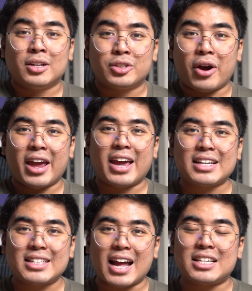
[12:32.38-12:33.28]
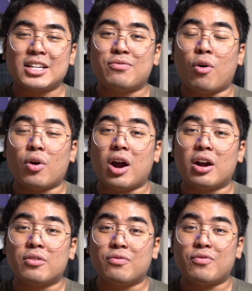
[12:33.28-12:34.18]
So I guess that's it for
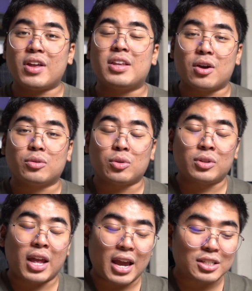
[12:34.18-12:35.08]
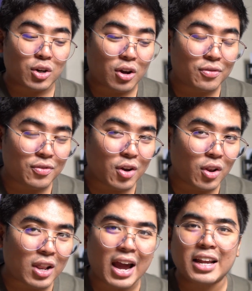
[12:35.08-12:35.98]
our video today. So if you
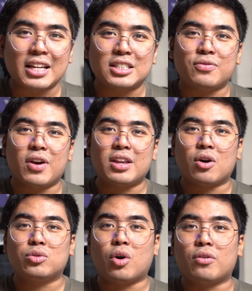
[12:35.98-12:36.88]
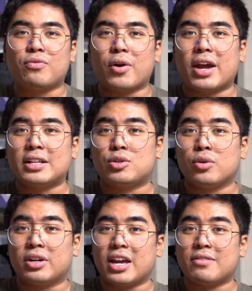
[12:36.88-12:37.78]
like this video, don't forget
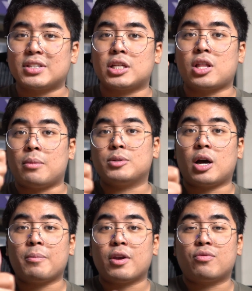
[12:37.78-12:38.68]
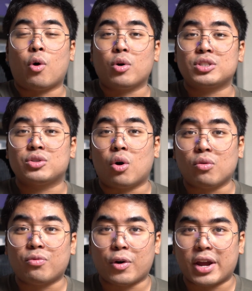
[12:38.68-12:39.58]
to give us a thumbs up, and of course
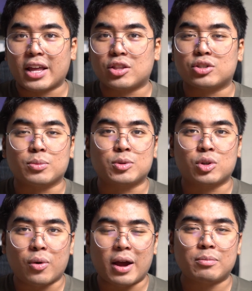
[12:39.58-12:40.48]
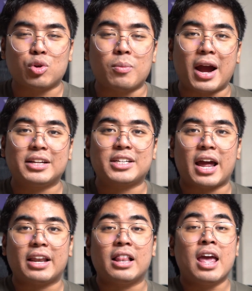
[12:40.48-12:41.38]
don't forget to subscribe to my
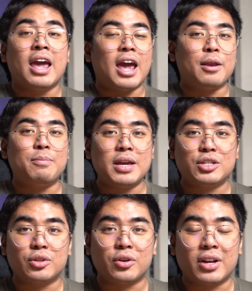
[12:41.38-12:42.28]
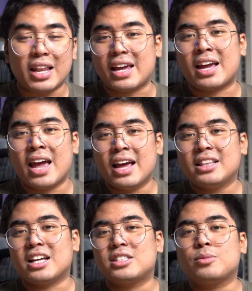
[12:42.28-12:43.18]
channel and be sure to click
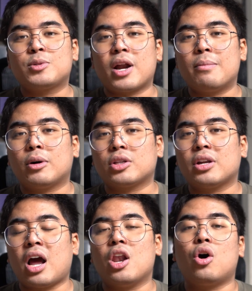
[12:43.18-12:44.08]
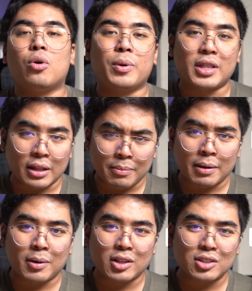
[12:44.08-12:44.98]
that subscribe button along with that
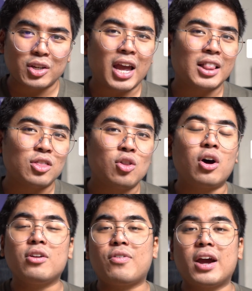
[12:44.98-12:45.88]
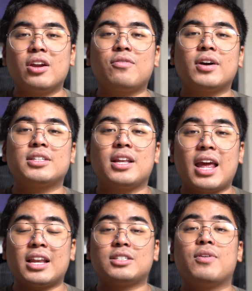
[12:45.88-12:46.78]
bell button to get notified of our
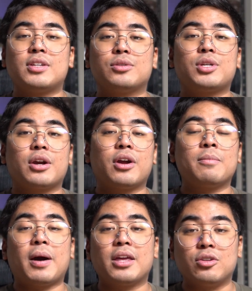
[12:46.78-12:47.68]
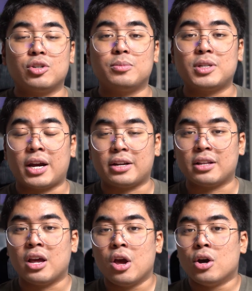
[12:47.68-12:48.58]
latest videos here in my YouTube channel.
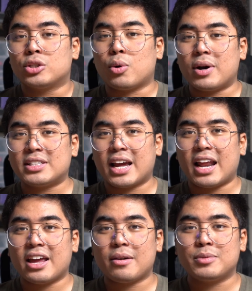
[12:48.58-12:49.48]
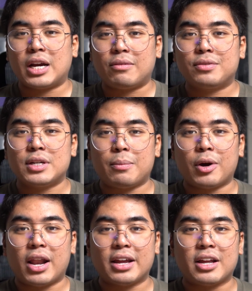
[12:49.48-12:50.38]
So once again, I am Jam of
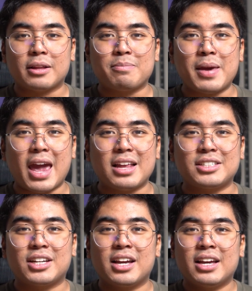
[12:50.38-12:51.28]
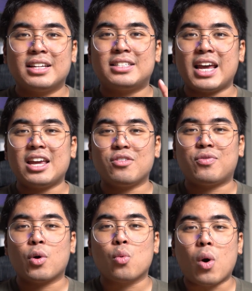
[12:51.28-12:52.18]
JamOnline.ph. Thank you
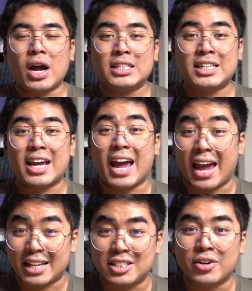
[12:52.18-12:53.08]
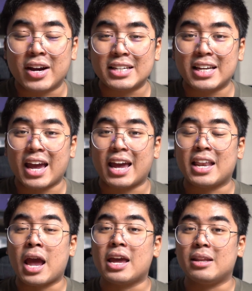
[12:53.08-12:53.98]
for watching and see you guys
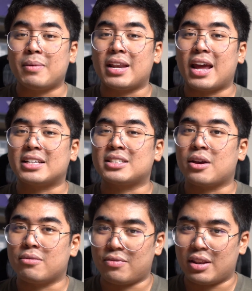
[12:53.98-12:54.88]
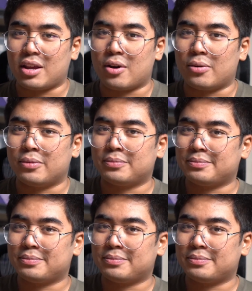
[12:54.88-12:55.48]
again in my next video.